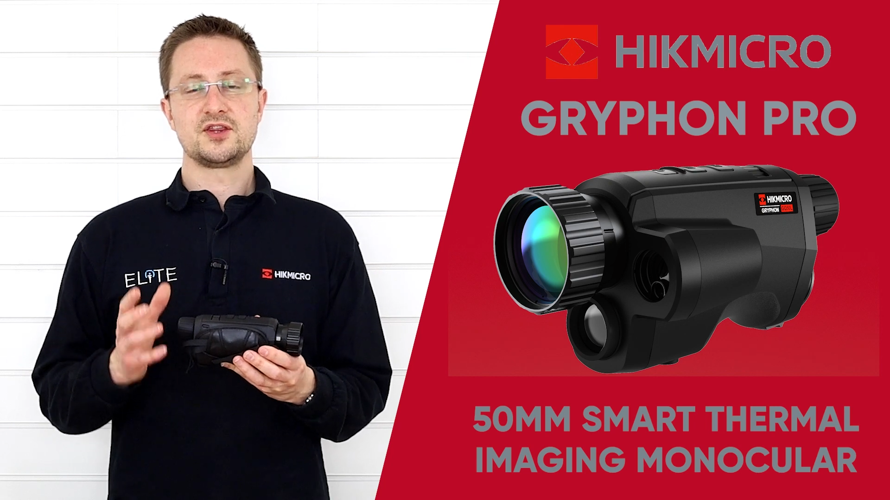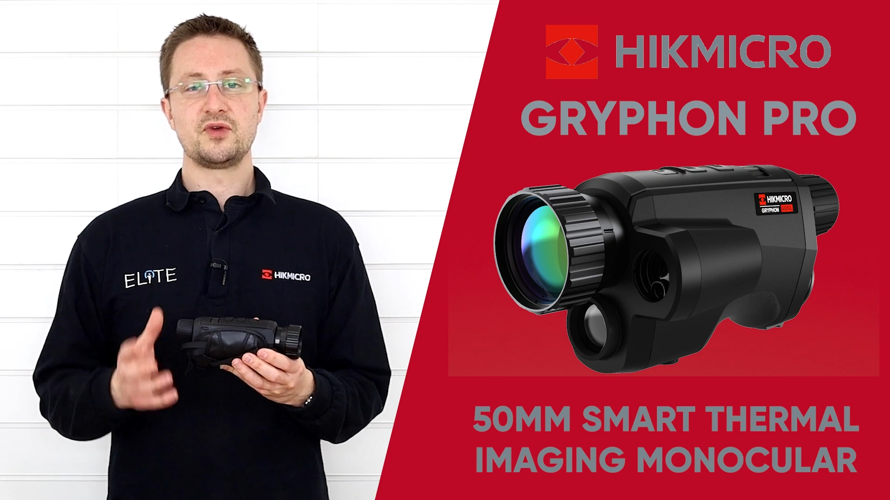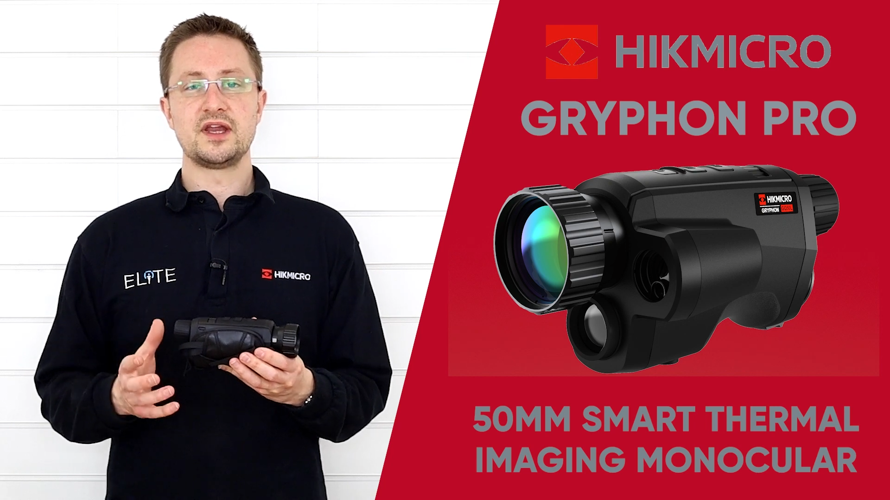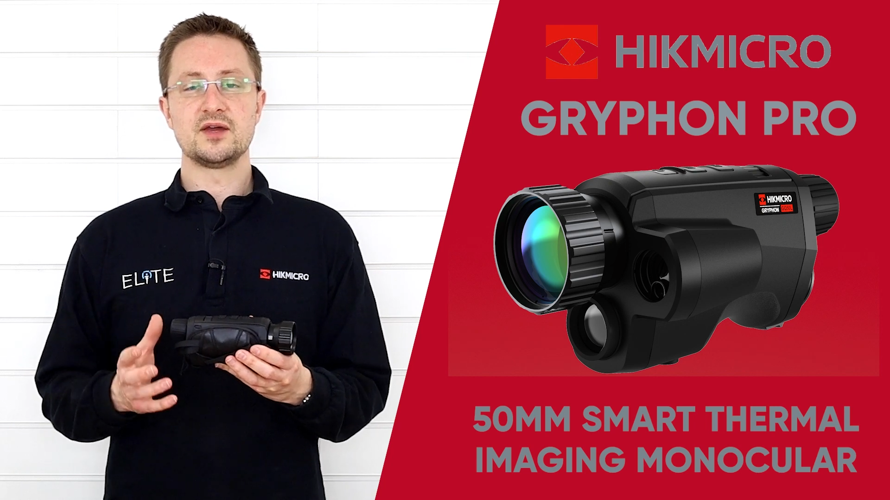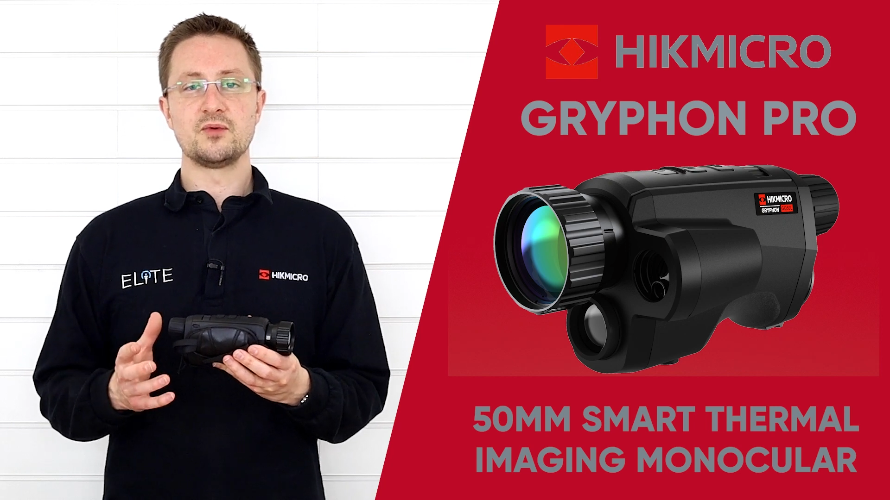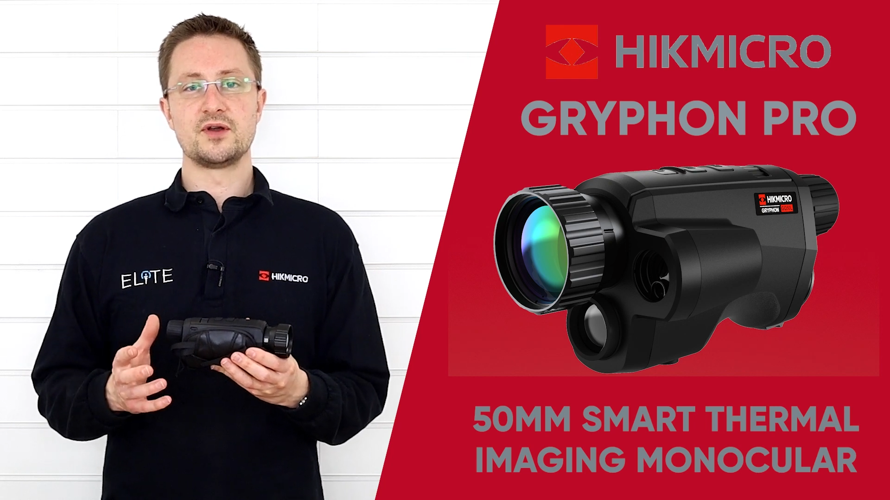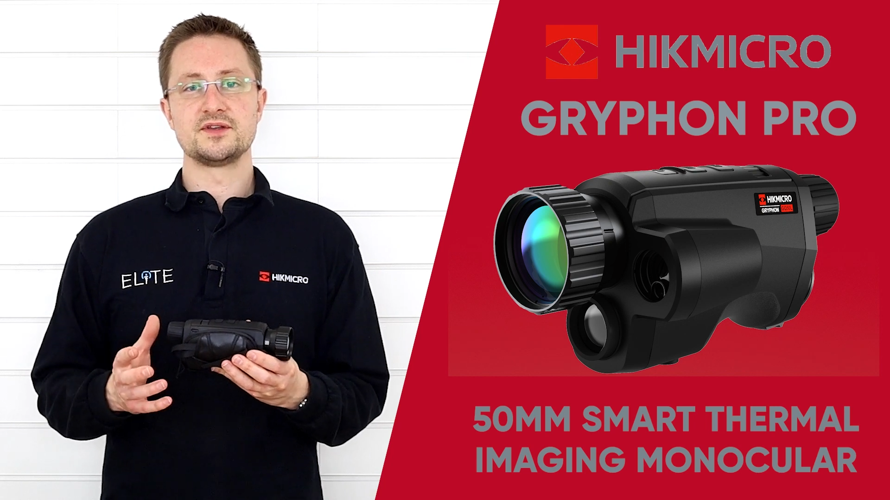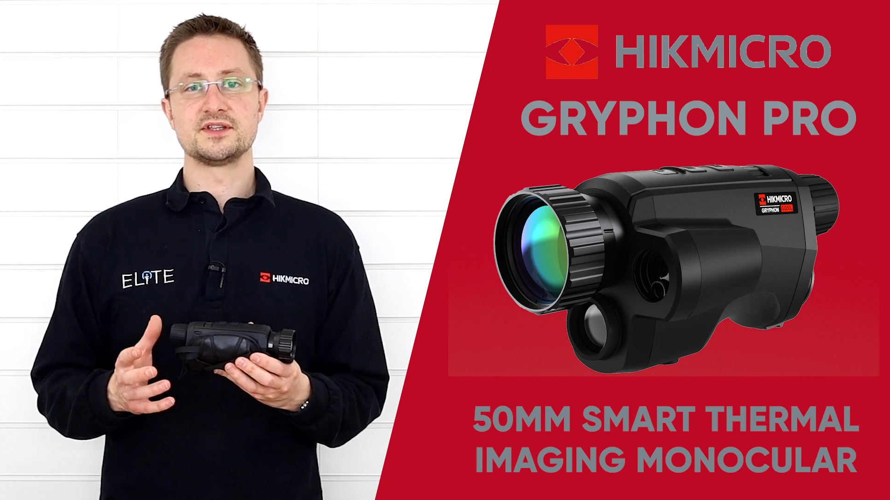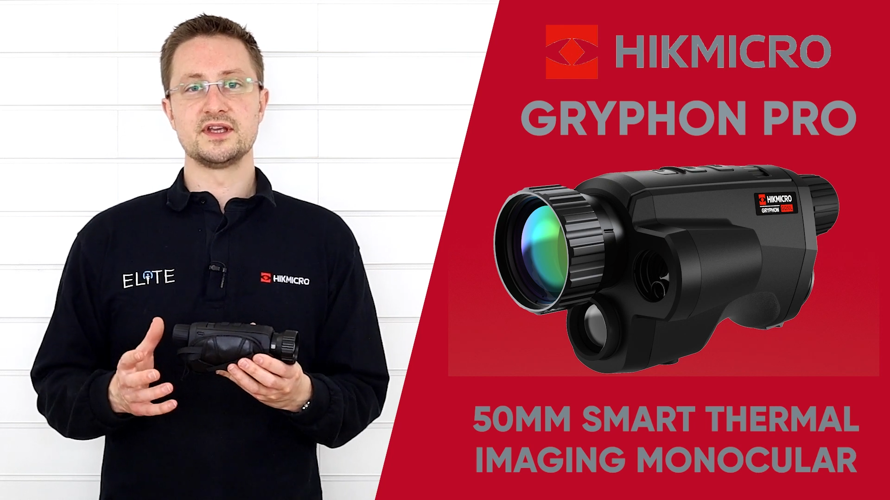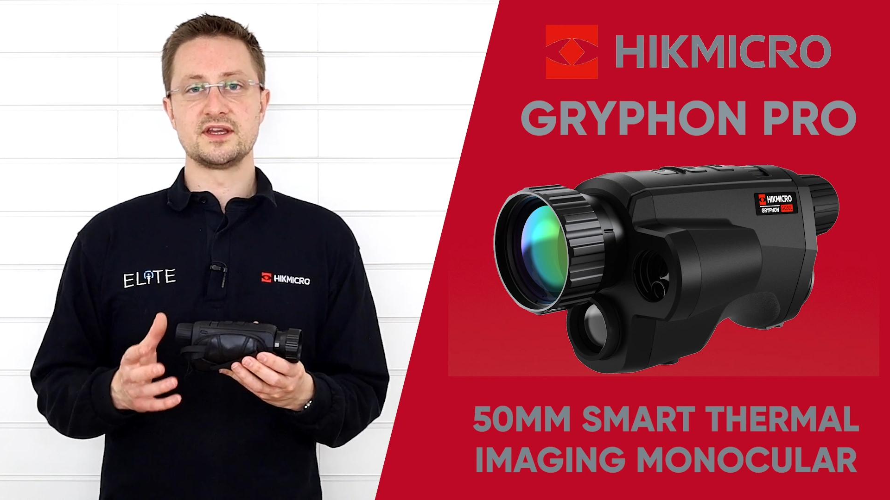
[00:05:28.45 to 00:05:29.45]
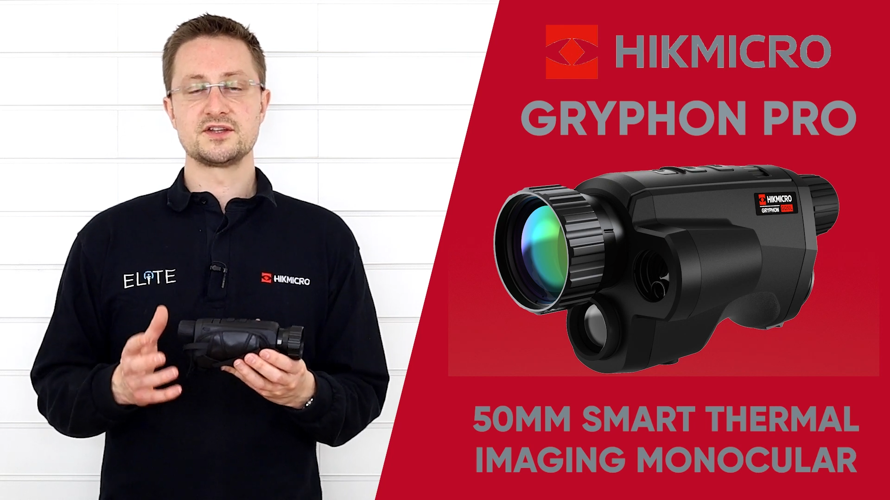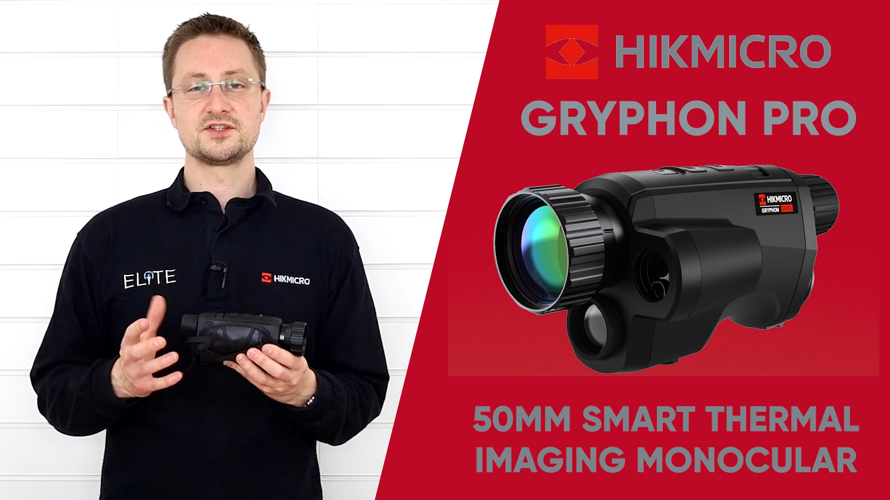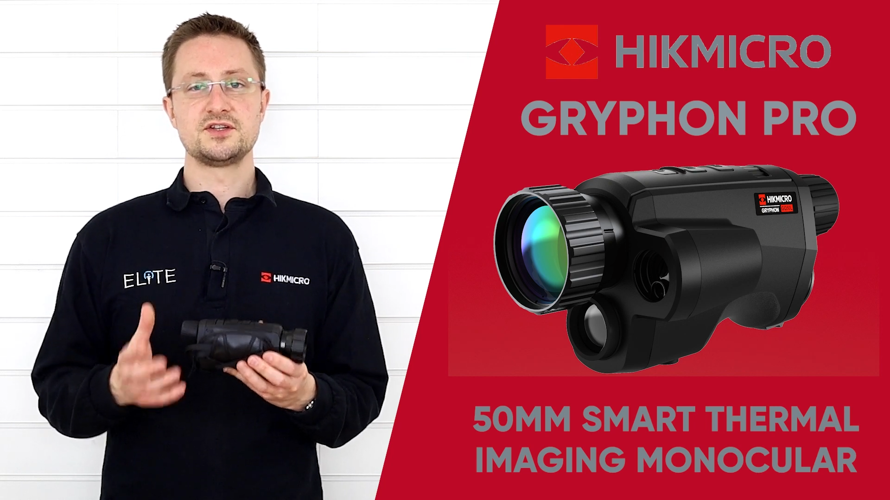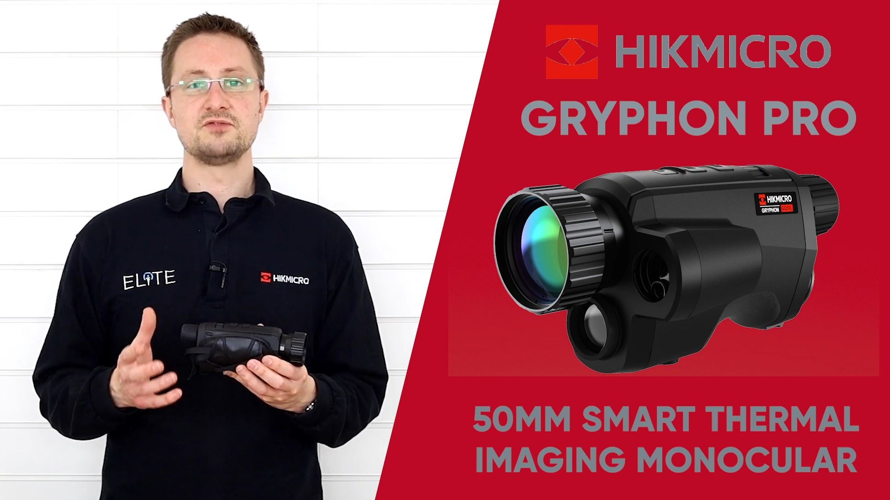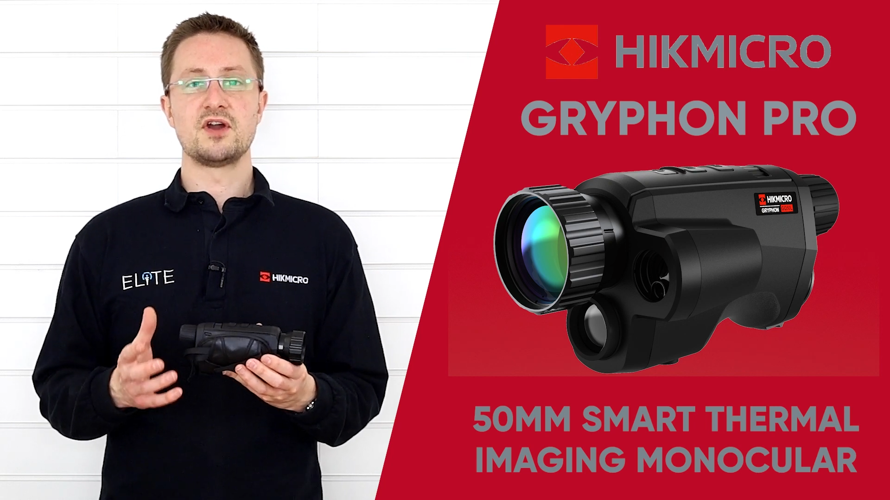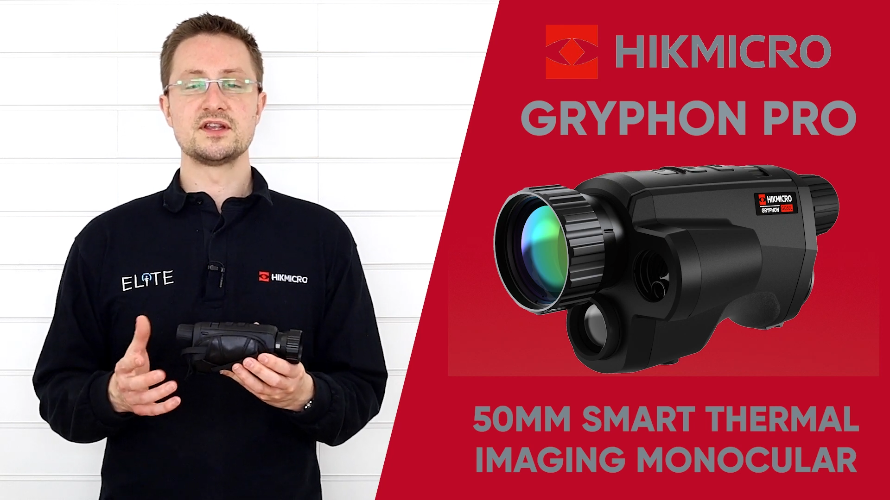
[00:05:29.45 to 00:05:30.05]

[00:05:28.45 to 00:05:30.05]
3-year warranty, should you run